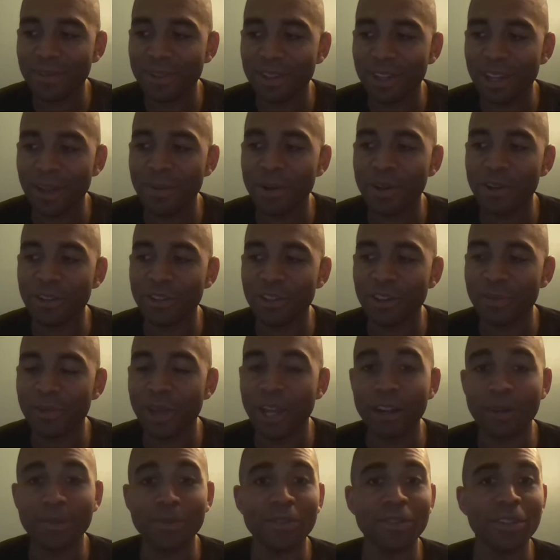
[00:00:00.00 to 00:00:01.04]
remember declaring
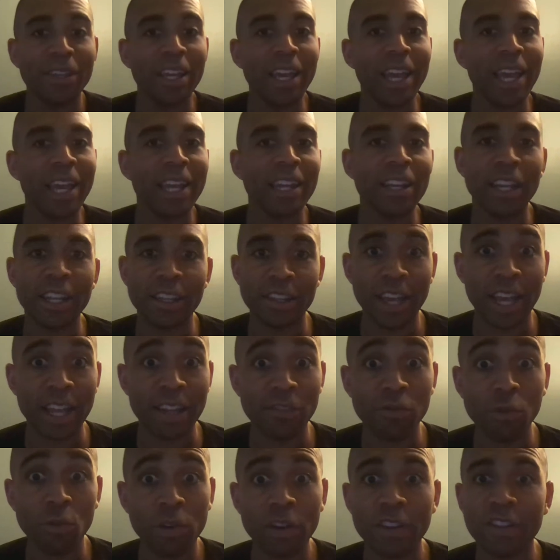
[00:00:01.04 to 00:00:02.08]
bankruptcy and it
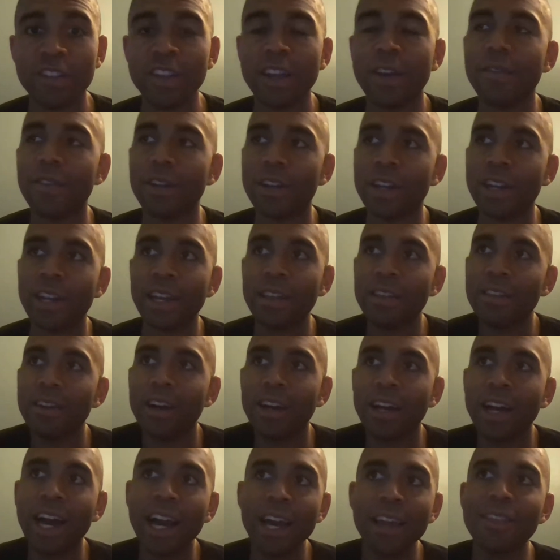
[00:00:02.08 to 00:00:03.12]
at 27. And I
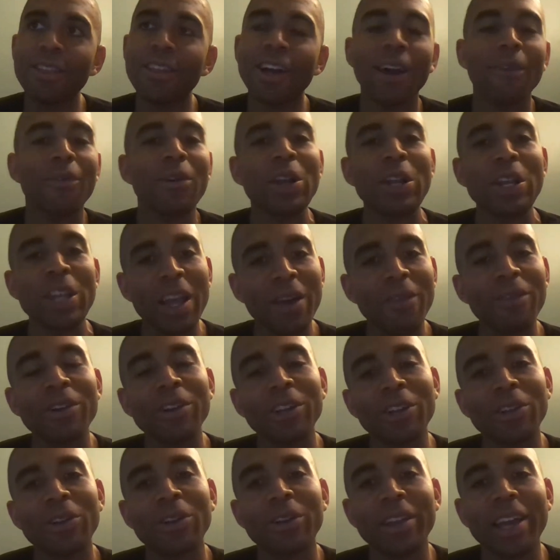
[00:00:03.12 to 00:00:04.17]
thought I would never
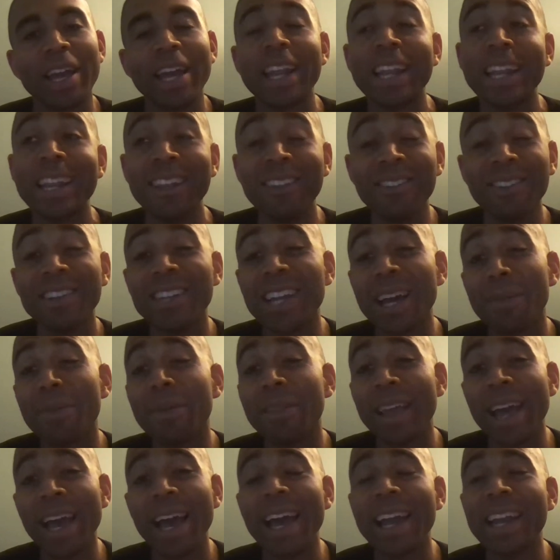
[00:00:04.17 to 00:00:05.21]
declare that. And not on top
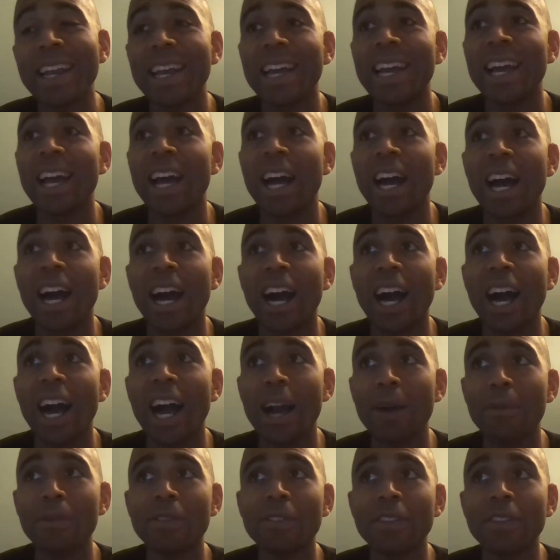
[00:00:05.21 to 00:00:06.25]
of that, I